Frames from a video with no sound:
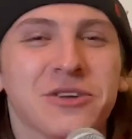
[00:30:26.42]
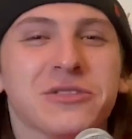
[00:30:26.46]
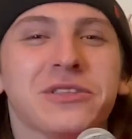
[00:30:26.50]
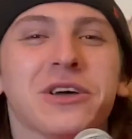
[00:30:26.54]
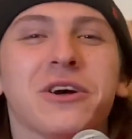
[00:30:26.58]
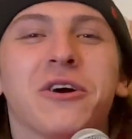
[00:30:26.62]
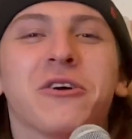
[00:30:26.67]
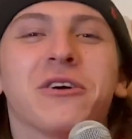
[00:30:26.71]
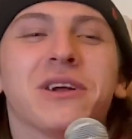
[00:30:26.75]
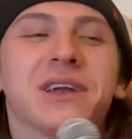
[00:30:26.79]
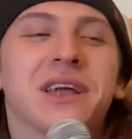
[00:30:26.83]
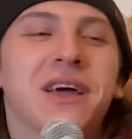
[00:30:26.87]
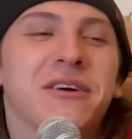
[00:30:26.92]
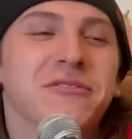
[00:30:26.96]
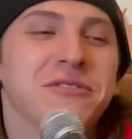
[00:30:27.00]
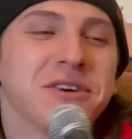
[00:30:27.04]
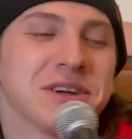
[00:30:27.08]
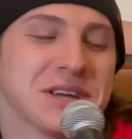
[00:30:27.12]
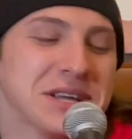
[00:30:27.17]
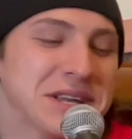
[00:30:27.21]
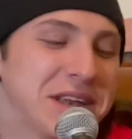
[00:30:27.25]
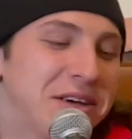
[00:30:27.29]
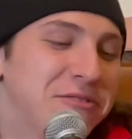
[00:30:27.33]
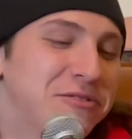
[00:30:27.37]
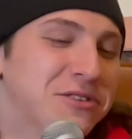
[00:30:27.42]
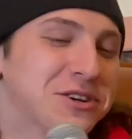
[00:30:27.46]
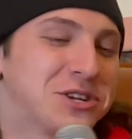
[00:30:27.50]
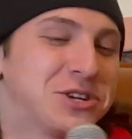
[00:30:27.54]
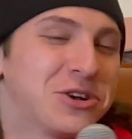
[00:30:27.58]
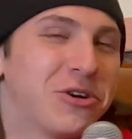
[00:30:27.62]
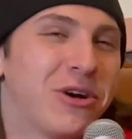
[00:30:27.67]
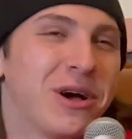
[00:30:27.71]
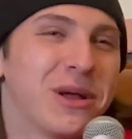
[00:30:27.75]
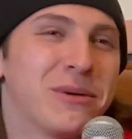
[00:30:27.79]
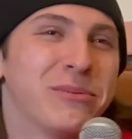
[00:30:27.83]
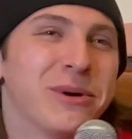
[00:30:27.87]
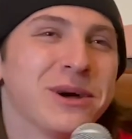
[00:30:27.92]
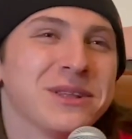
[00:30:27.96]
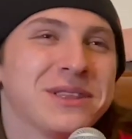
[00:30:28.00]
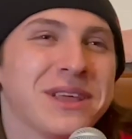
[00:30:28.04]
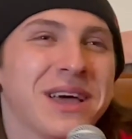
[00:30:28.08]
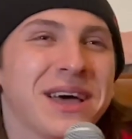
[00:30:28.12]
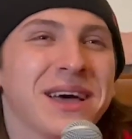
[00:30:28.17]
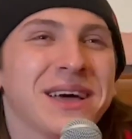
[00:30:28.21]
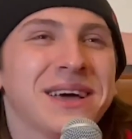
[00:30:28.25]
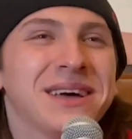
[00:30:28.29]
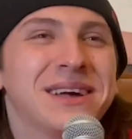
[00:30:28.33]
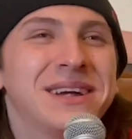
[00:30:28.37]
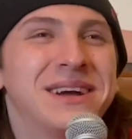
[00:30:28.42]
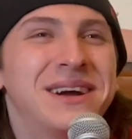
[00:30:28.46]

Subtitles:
they already have like a Netflix show out about that?